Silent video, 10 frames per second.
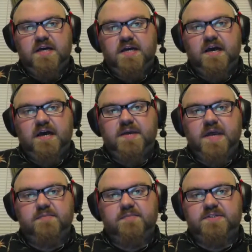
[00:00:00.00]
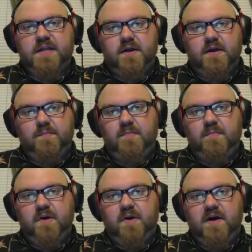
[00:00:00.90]
The top cap's not going to pop
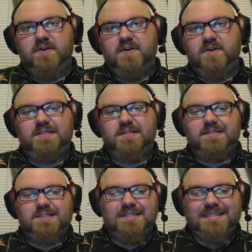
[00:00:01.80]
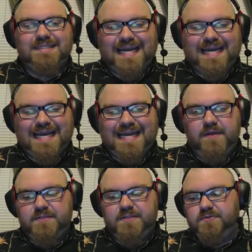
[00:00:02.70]
off on you, but it's just a tiny
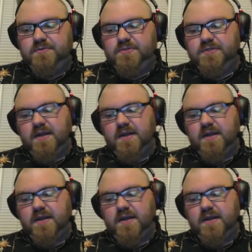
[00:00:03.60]
bit too snug.